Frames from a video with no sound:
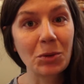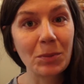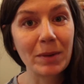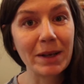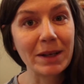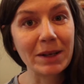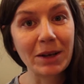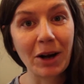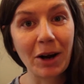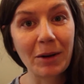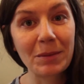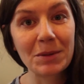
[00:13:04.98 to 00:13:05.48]

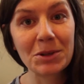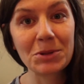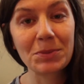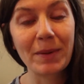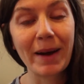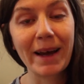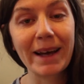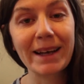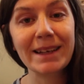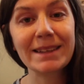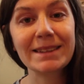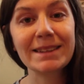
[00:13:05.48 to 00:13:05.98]
many garbage
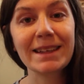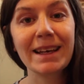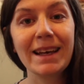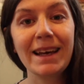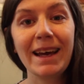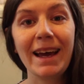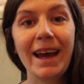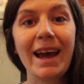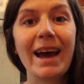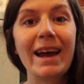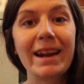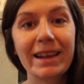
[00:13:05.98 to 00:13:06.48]
bags,
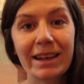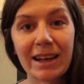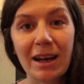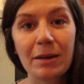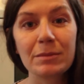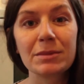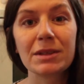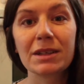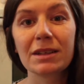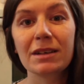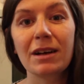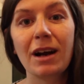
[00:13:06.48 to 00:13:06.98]
and it
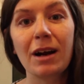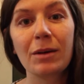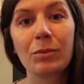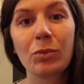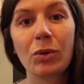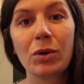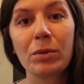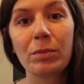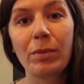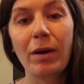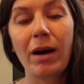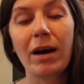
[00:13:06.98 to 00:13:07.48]
comes in a
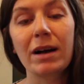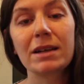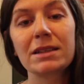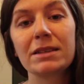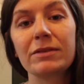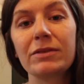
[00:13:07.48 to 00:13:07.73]
cardboard box.